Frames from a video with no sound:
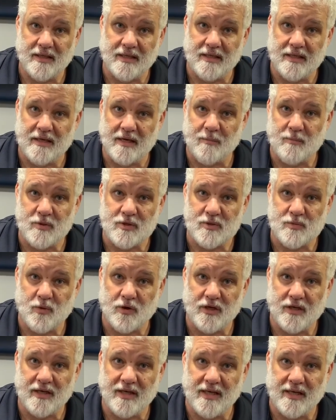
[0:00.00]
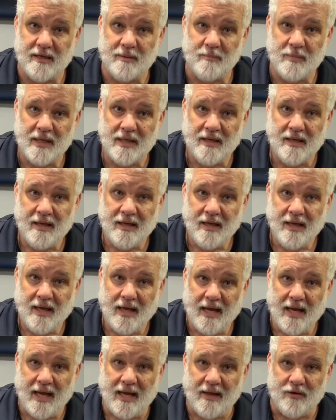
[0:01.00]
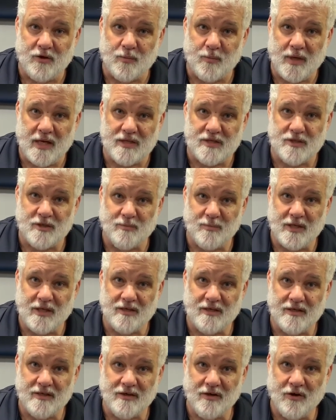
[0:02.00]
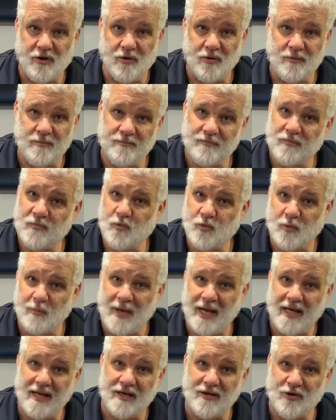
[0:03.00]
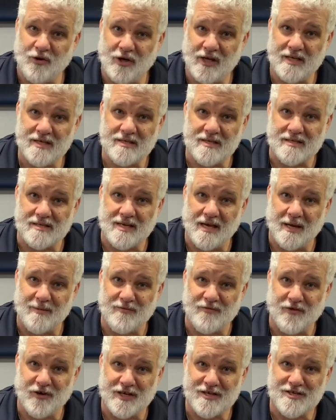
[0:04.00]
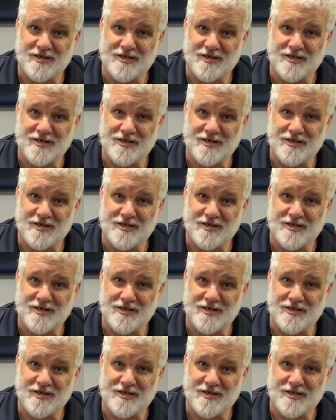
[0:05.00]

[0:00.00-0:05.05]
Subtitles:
in the numbers where you need them, and your patient will be good to go. We're making noise. It's time for us